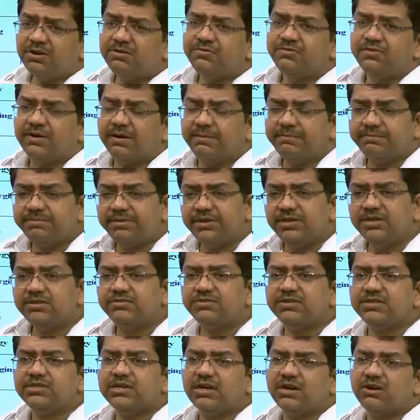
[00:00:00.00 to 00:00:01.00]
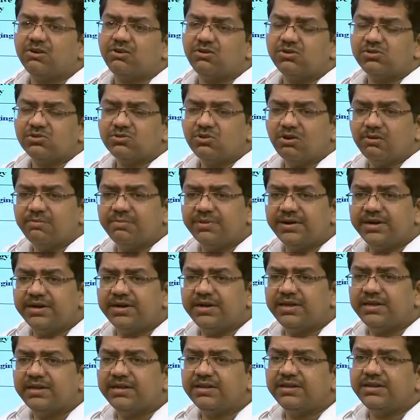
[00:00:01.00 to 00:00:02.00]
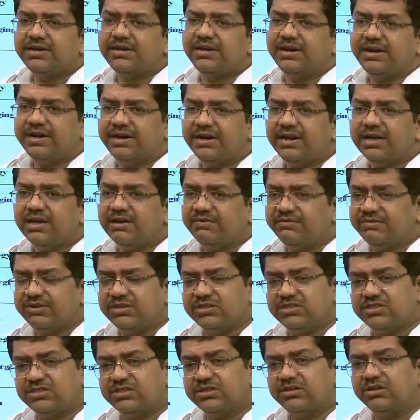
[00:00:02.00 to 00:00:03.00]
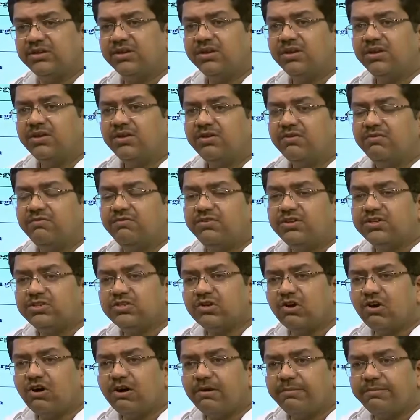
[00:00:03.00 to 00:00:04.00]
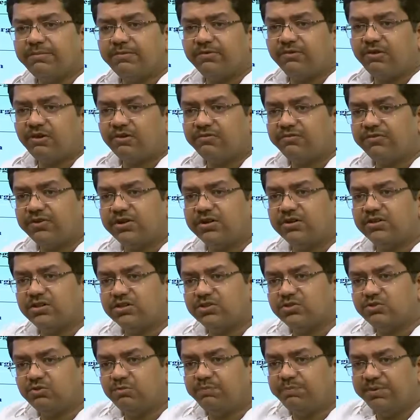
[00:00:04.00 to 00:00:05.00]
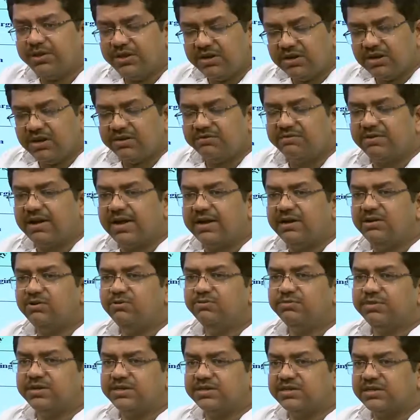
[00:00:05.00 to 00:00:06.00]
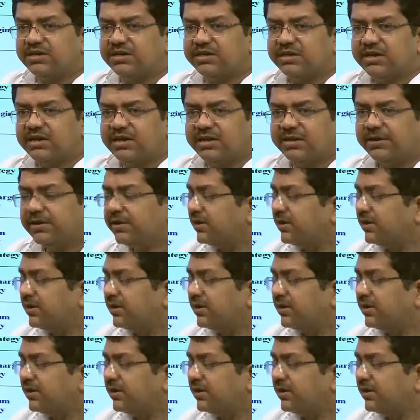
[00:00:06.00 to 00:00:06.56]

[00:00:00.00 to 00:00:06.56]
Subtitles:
of companies which are also operating in India which offer the superior value, basically